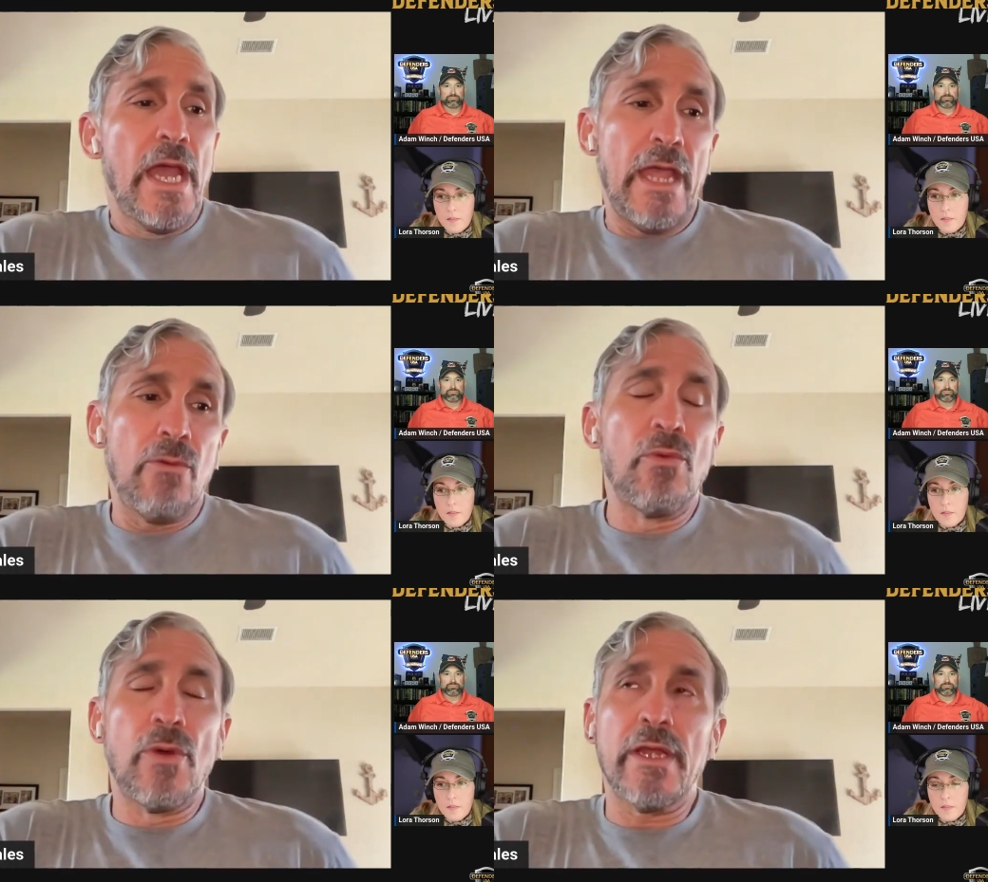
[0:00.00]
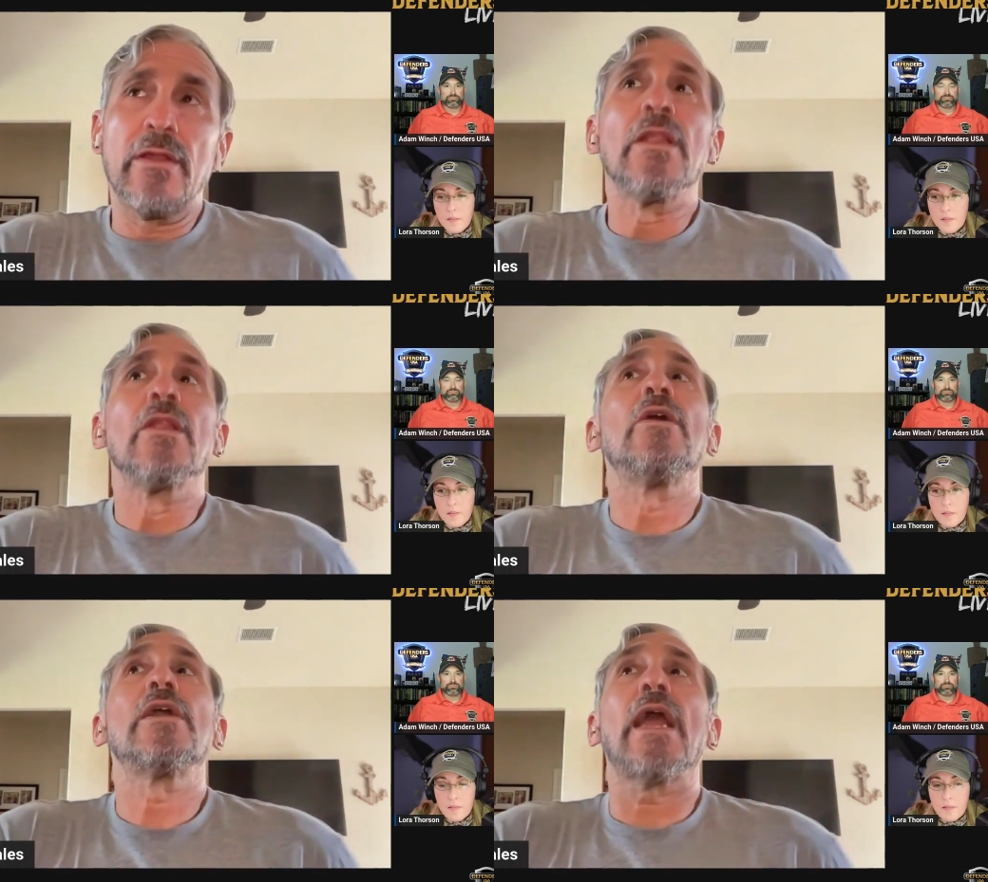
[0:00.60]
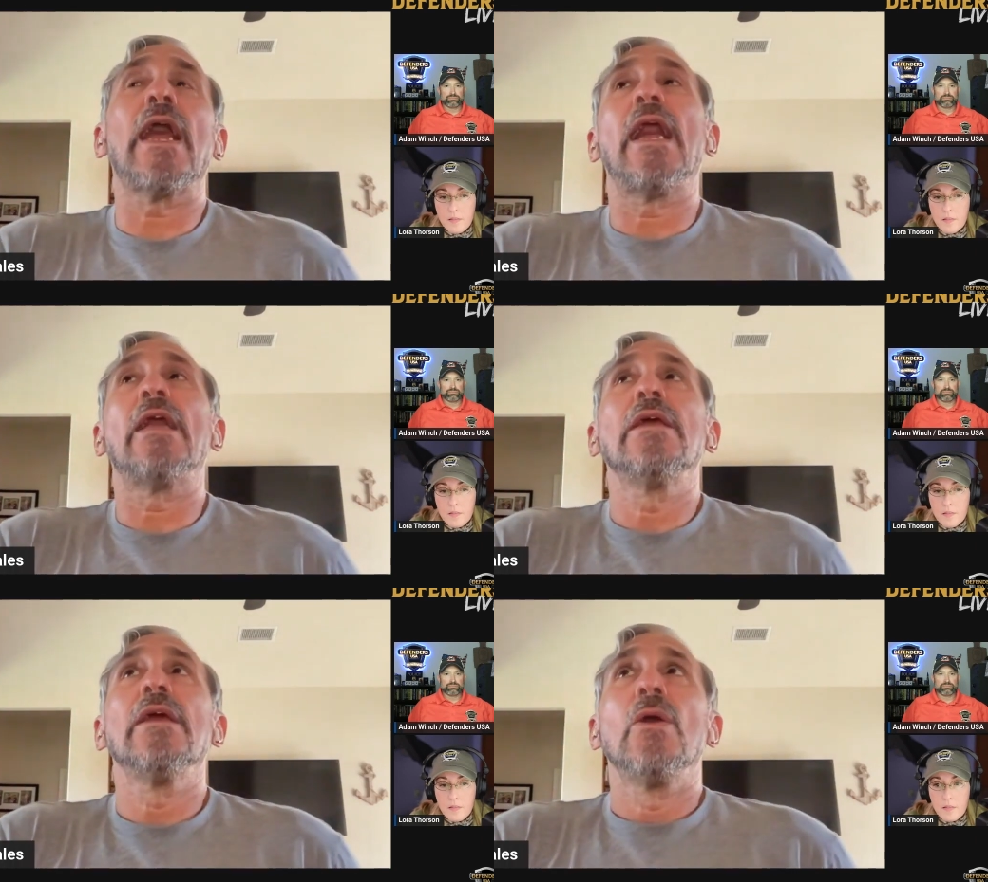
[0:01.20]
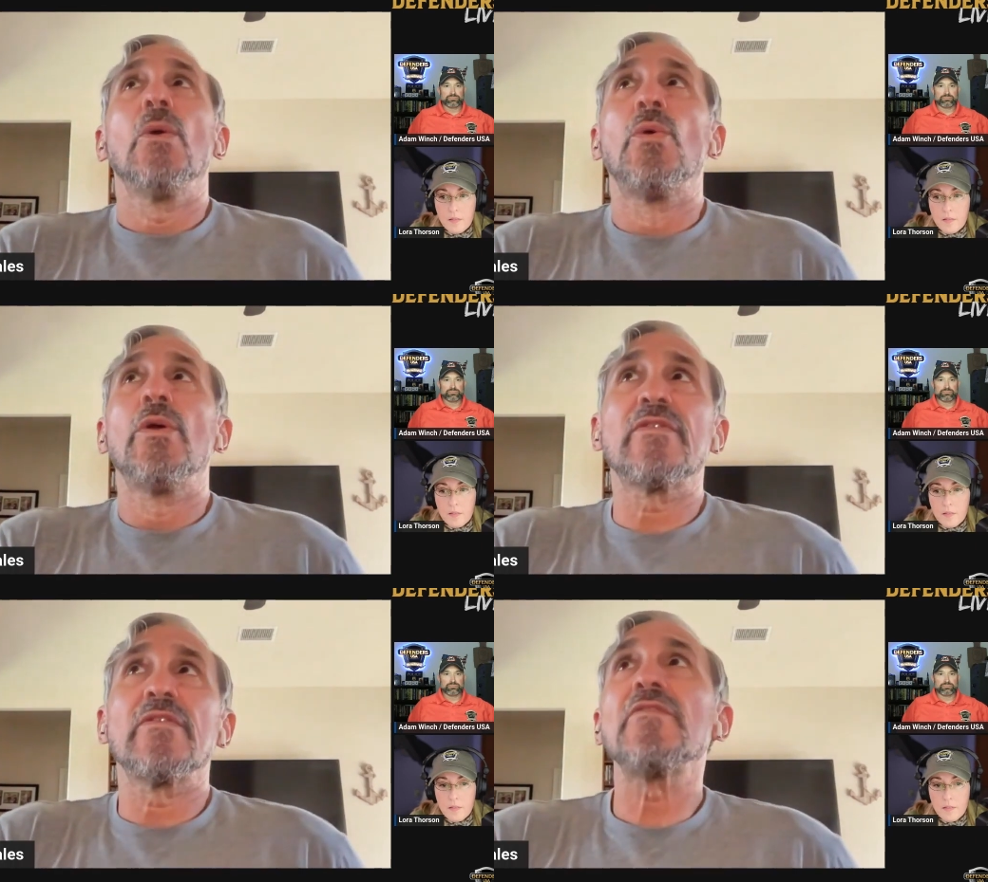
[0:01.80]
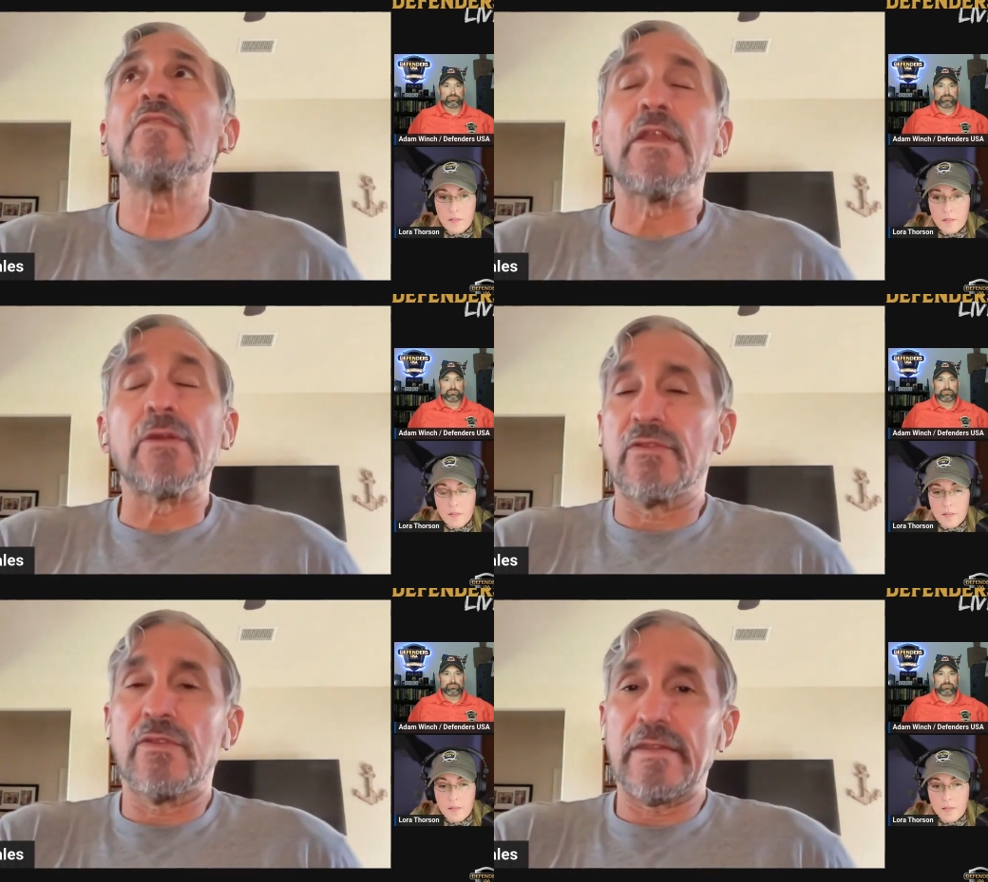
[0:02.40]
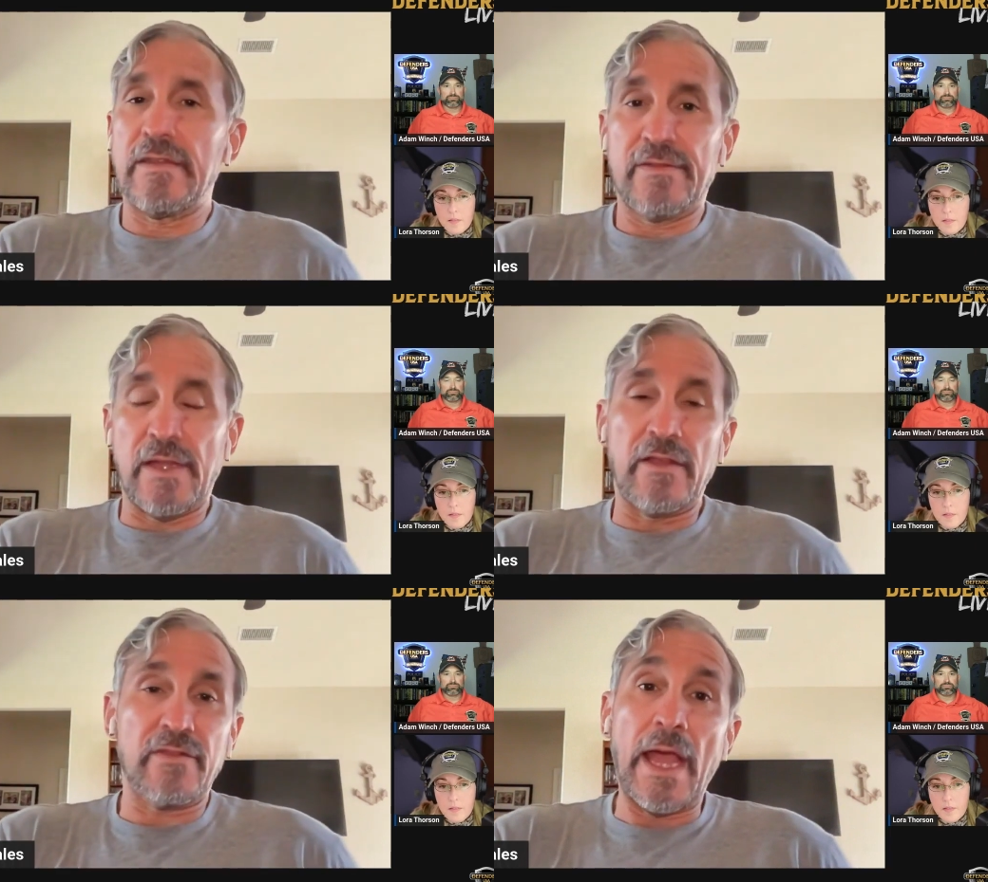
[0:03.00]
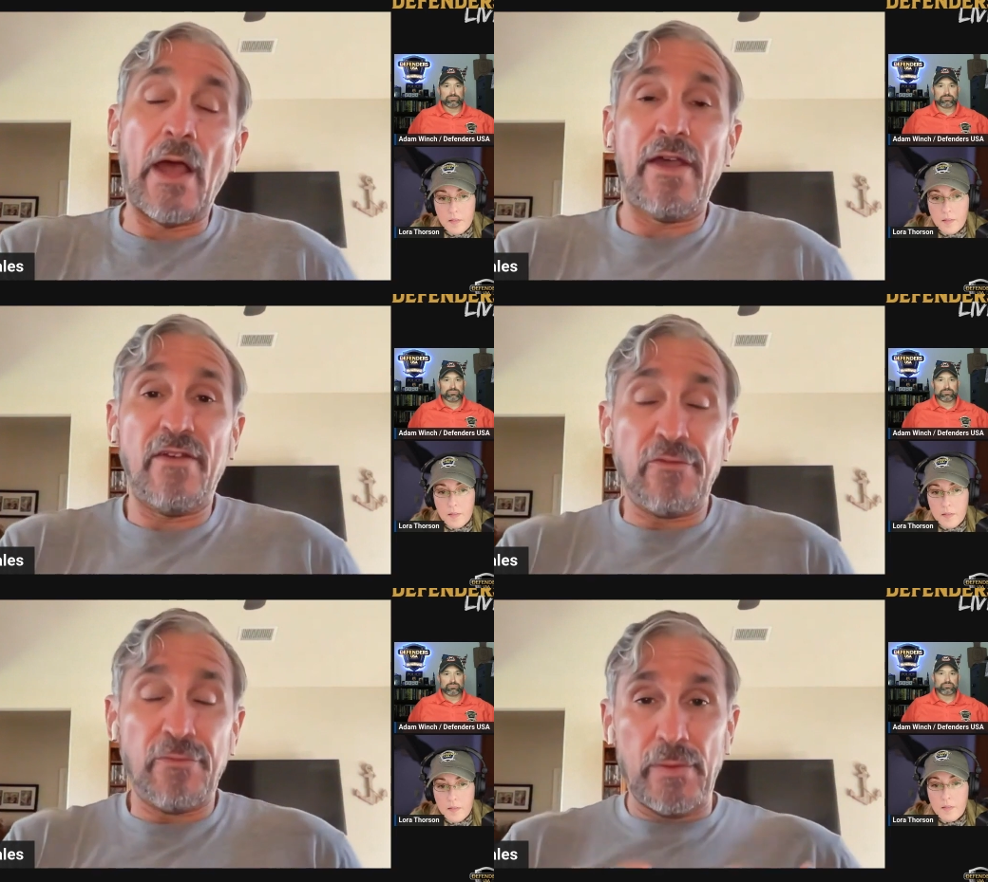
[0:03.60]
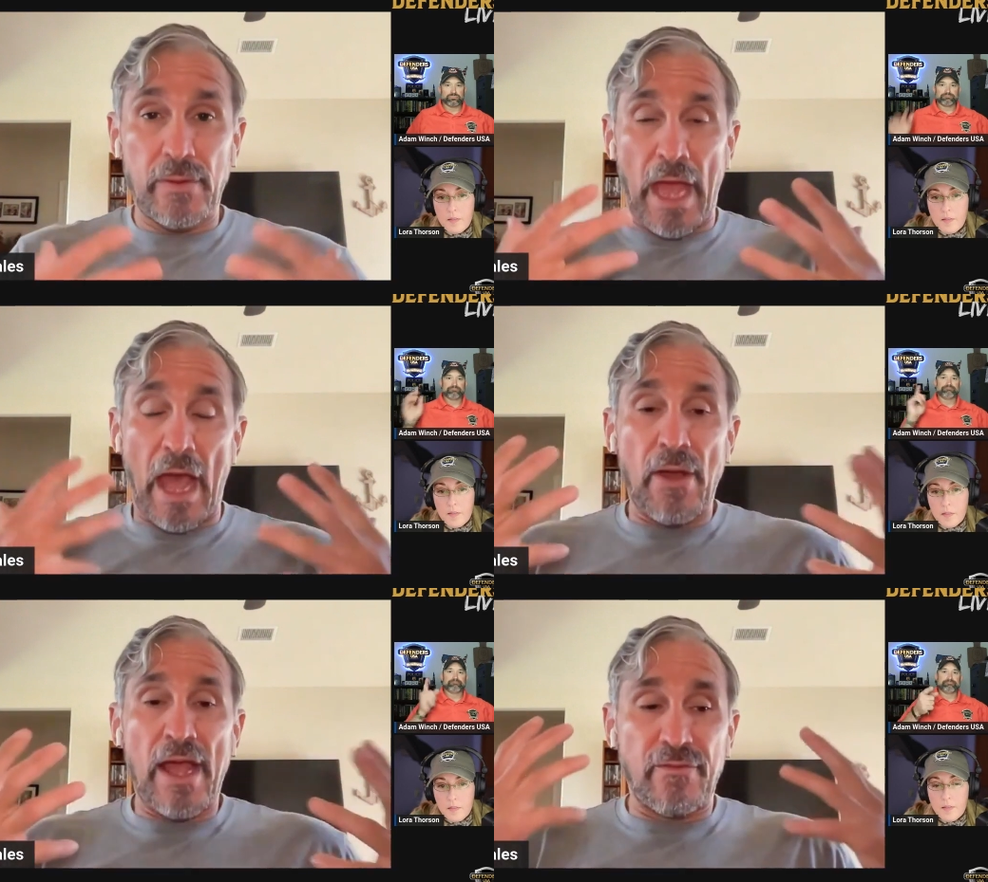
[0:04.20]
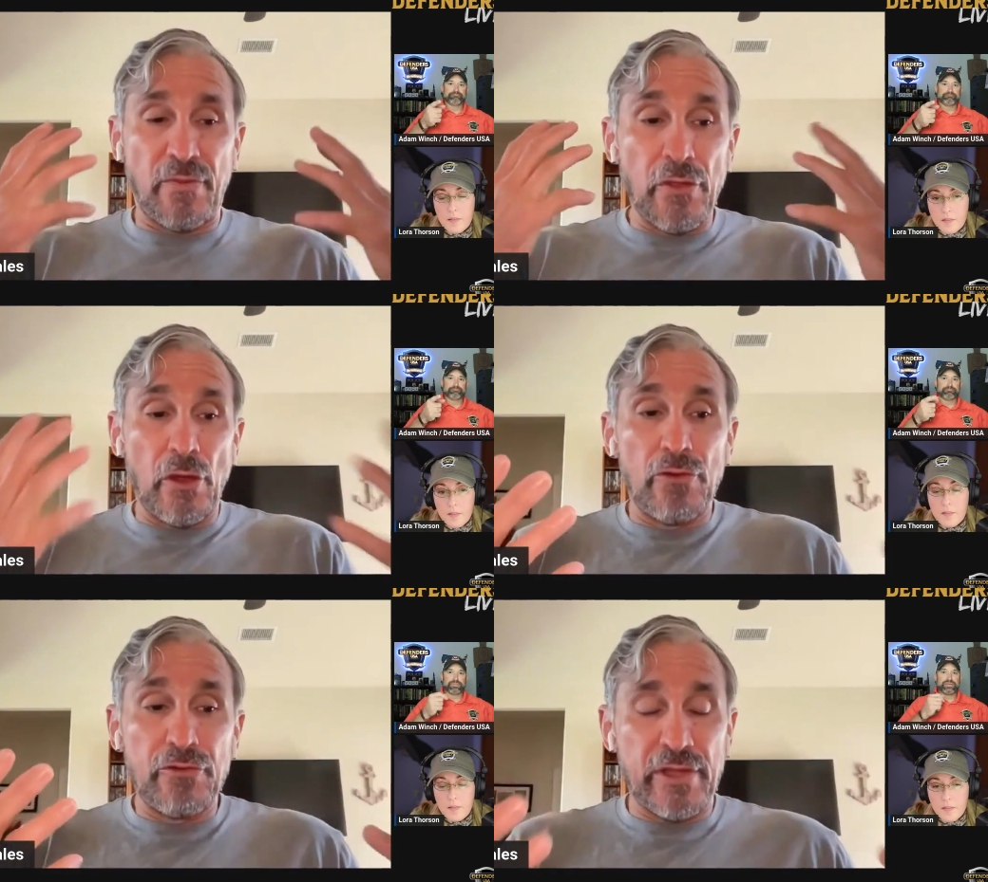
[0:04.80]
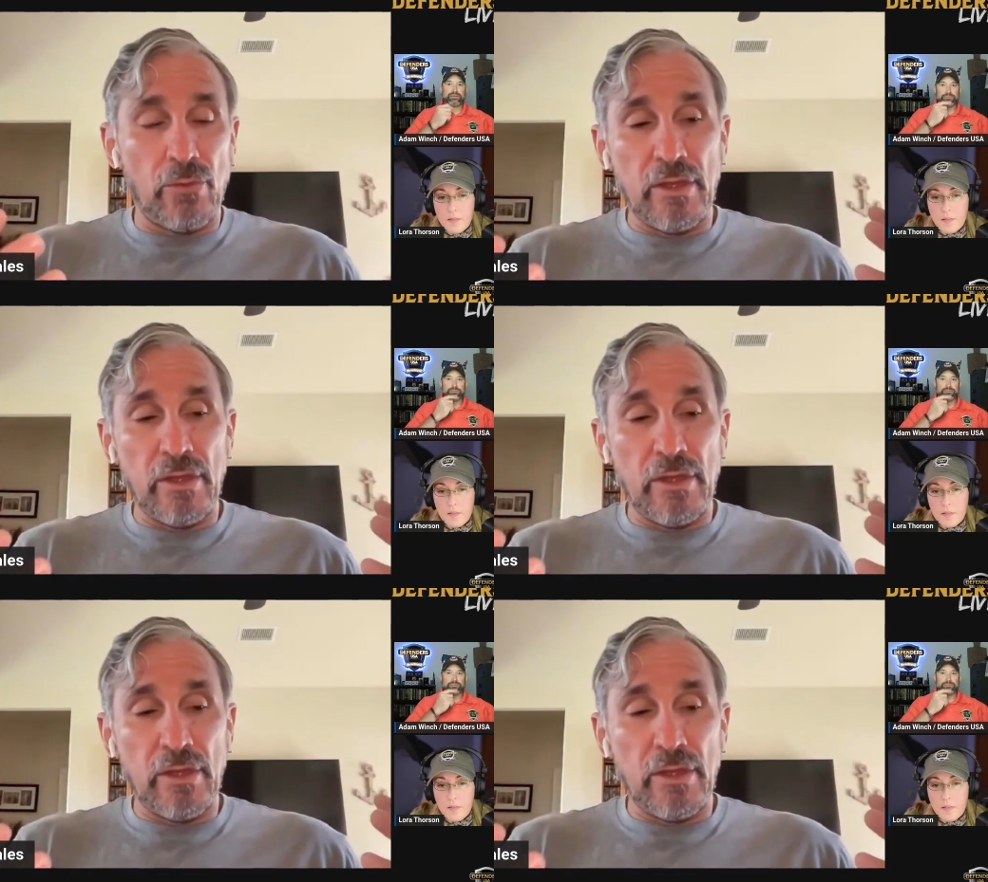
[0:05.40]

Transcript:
Speaker 1: hey we want to look at what's the secret to success how have how have those that mm-hmm.